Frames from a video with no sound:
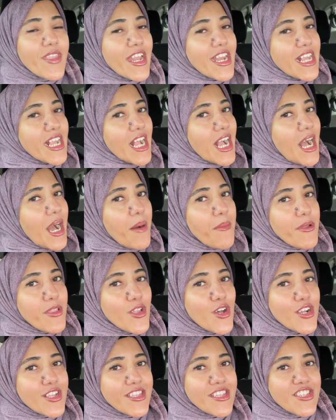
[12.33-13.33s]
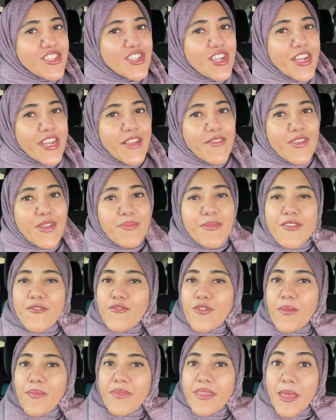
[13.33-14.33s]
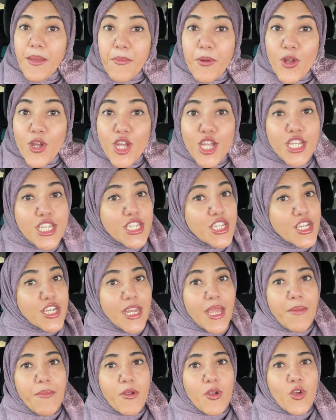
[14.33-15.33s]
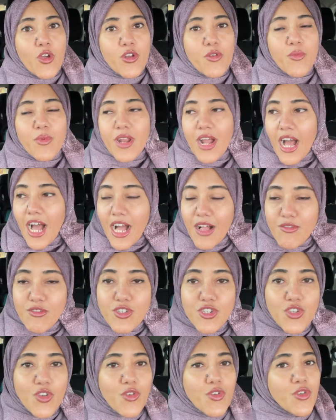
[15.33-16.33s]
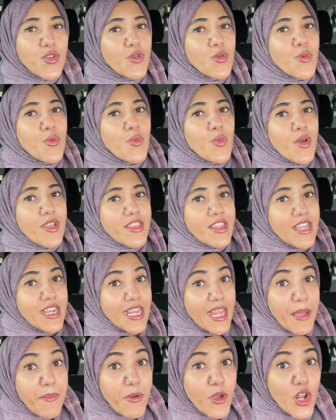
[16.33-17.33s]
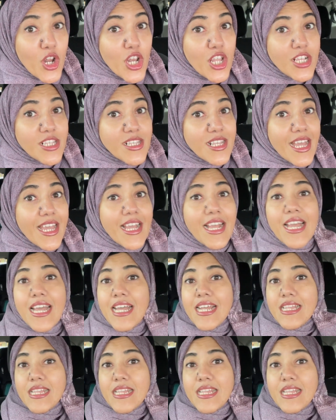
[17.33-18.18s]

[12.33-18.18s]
then come along this journey with me from neighborhood to neighborhood, where I will show you what the neighborhood looks like,